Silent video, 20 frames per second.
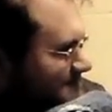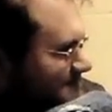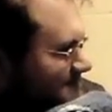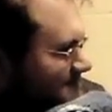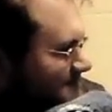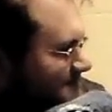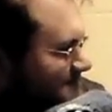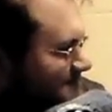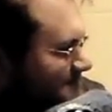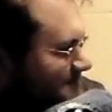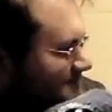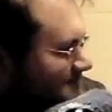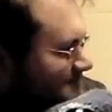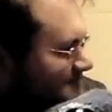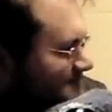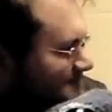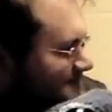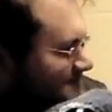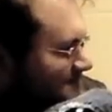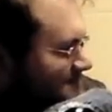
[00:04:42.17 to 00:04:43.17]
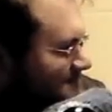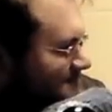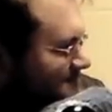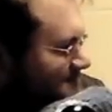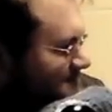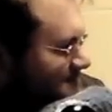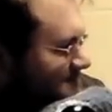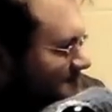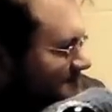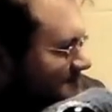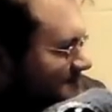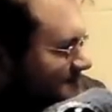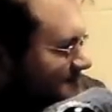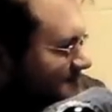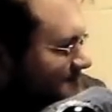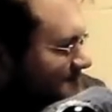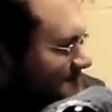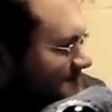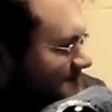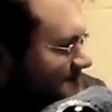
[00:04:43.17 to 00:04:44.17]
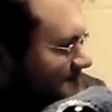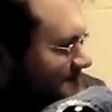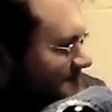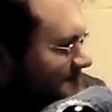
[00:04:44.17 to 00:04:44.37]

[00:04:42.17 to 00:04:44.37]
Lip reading: This person isn't speaking.